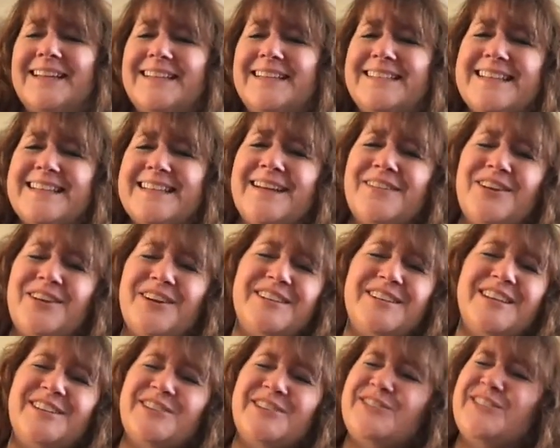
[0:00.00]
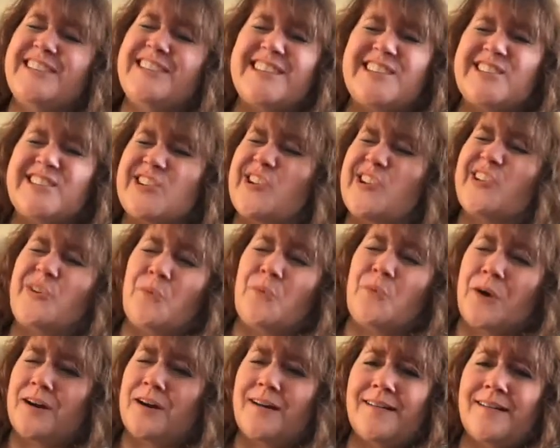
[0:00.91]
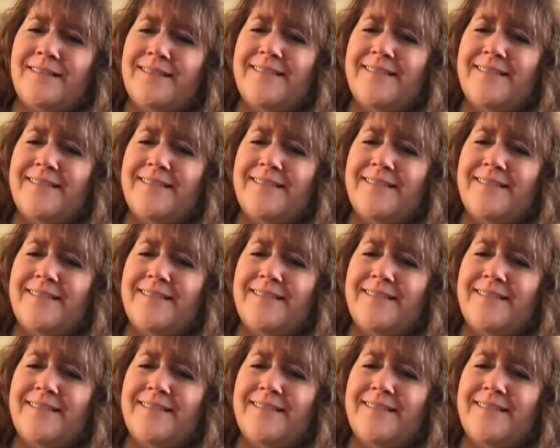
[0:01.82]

In dialogue, they don't necessarily work.